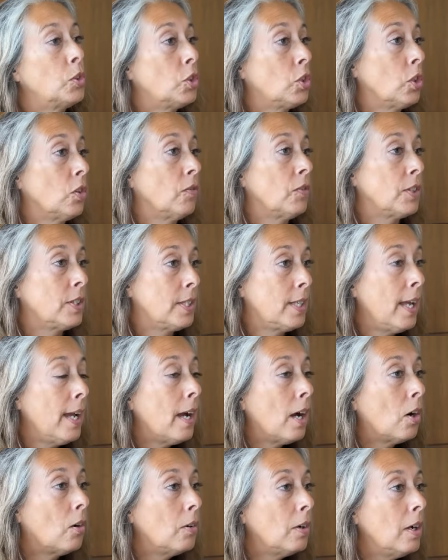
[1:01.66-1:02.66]

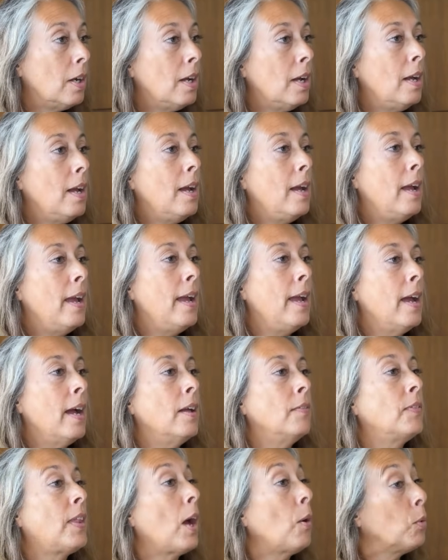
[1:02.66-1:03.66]
ServiceNow.
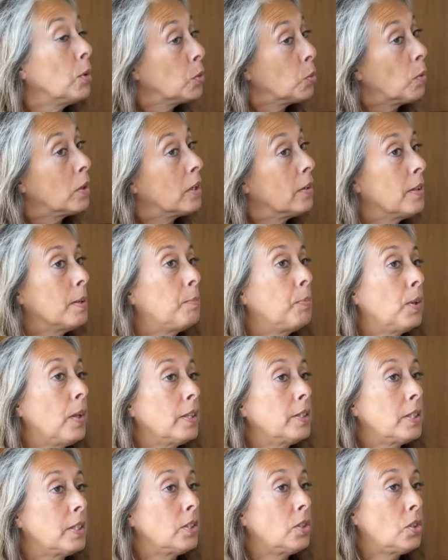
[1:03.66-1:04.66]
And that was one of the
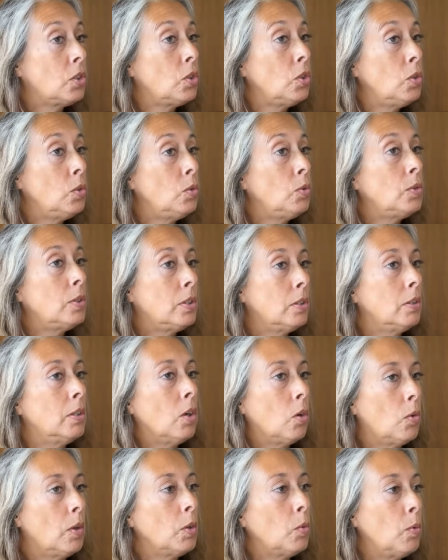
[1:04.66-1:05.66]
pluses too to
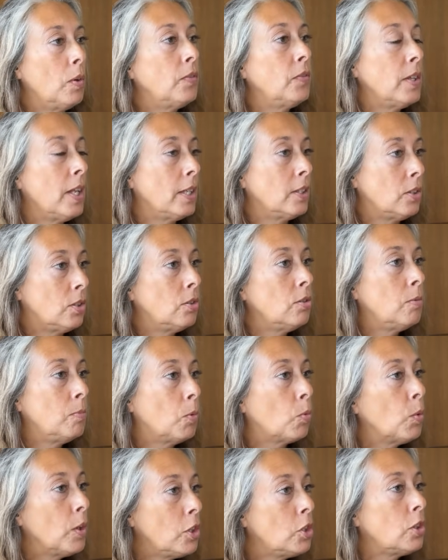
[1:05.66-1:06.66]
going with NetZoom
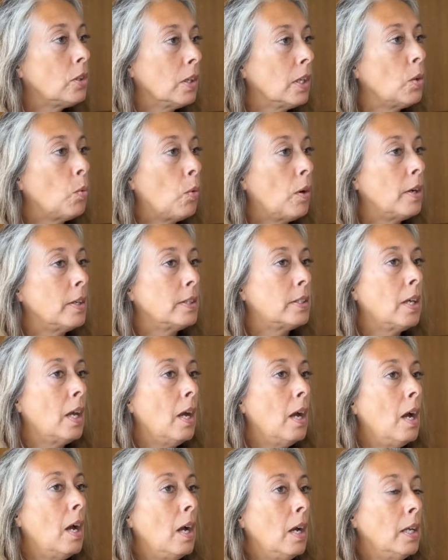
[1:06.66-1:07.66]
originally was,
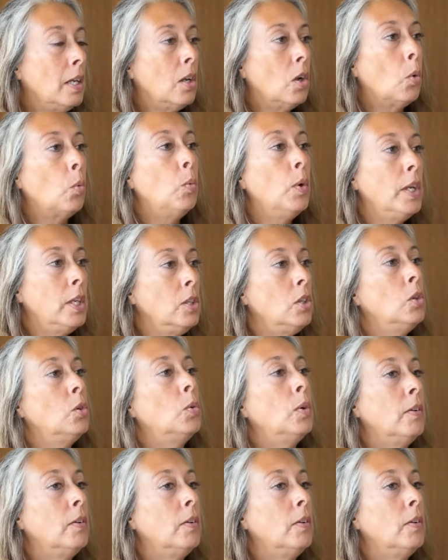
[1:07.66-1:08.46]
we knew